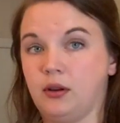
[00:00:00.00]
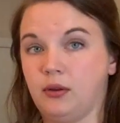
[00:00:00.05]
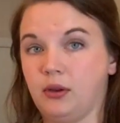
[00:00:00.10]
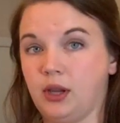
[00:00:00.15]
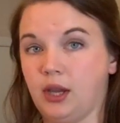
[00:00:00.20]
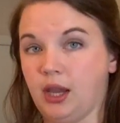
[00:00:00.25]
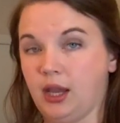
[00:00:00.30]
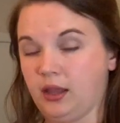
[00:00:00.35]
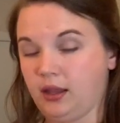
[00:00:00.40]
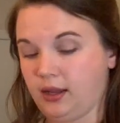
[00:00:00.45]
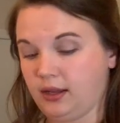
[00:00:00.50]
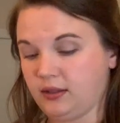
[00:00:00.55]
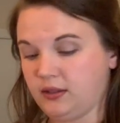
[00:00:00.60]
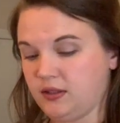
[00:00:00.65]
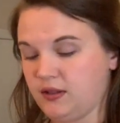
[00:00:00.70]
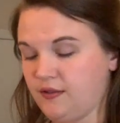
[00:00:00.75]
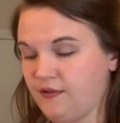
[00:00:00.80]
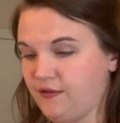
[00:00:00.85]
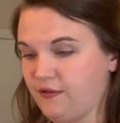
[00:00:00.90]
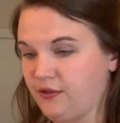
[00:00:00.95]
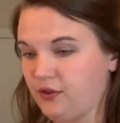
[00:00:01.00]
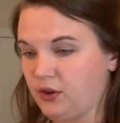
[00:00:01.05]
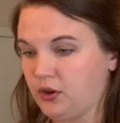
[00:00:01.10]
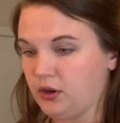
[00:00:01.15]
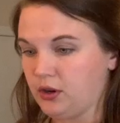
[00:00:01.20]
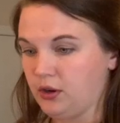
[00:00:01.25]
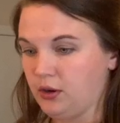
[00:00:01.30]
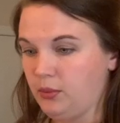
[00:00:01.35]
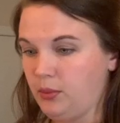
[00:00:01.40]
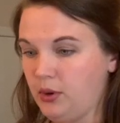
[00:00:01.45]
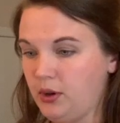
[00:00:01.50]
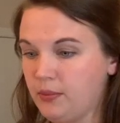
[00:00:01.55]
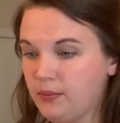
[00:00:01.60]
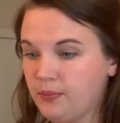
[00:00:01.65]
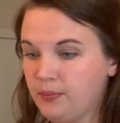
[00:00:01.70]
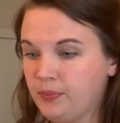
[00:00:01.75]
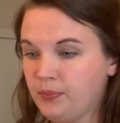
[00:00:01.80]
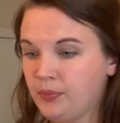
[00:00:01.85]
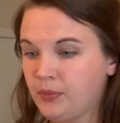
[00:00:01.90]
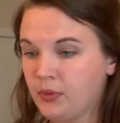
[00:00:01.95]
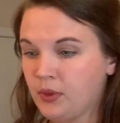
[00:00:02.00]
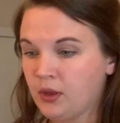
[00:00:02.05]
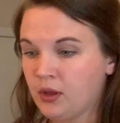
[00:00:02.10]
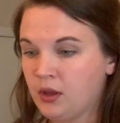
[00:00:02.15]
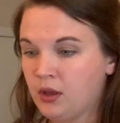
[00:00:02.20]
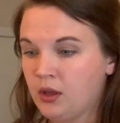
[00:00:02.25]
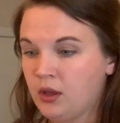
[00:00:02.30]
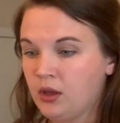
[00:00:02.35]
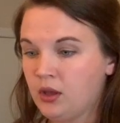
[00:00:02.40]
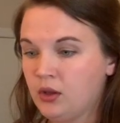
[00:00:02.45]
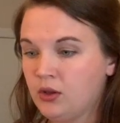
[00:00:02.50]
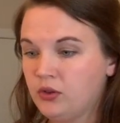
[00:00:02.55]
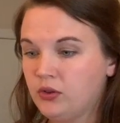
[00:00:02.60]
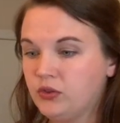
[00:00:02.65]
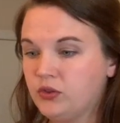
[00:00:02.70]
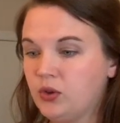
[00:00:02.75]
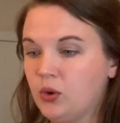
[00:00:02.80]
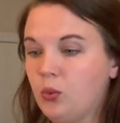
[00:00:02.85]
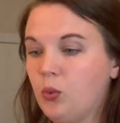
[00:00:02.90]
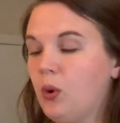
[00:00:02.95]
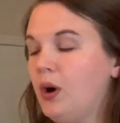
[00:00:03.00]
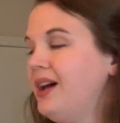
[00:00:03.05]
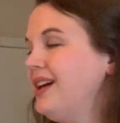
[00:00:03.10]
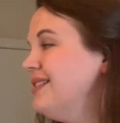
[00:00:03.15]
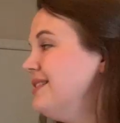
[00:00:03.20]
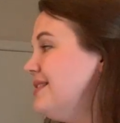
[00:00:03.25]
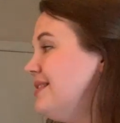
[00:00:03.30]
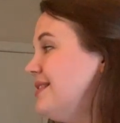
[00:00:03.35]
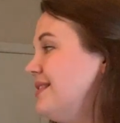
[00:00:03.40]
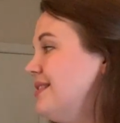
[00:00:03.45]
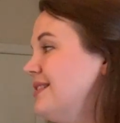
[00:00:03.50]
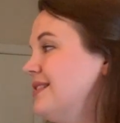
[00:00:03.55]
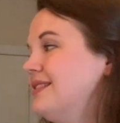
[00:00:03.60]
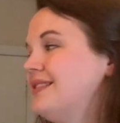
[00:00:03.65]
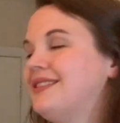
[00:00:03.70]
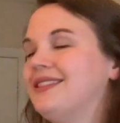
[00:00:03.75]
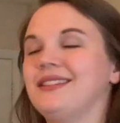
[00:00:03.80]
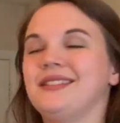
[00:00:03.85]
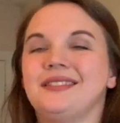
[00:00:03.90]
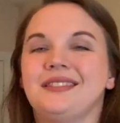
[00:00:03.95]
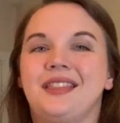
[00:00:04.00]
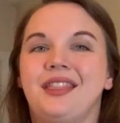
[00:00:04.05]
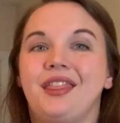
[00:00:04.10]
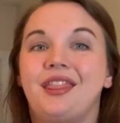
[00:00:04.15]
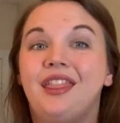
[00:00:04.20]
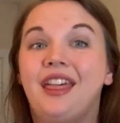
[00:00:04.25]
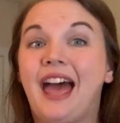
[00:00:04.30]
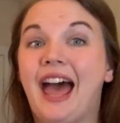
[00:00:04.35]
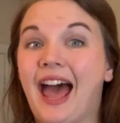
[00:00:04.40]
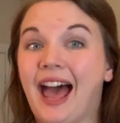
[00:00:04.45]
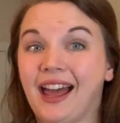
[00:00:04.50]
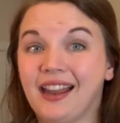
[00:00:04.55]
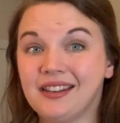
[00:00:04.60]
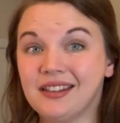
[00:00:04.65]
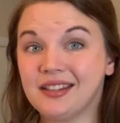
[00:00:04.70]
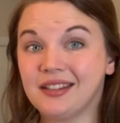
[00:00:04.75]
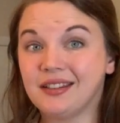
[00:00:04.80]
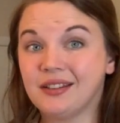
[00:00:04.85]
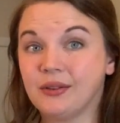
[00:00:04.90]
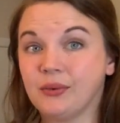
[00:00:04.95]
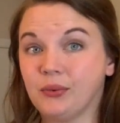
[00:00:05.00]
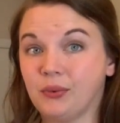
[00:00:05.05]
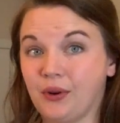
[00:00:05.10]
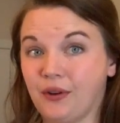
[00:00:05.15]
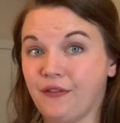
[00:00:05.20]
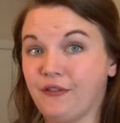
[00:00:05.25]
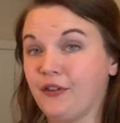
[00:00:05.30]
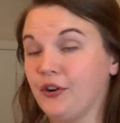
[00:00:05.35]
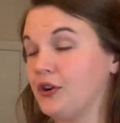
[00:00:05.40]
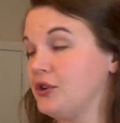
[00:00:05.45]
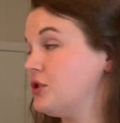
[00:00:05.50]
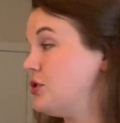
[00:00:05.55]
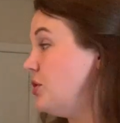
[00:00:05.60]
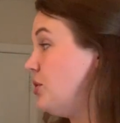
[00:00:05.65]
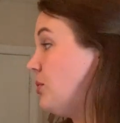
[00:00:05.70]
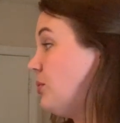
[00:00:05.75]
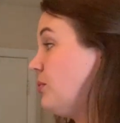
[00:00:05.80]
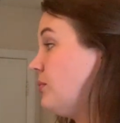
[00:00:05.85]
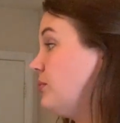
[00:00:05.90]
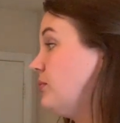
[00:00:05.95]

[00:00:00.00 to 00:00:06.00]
Okay, that's the verb. So what does that refer to?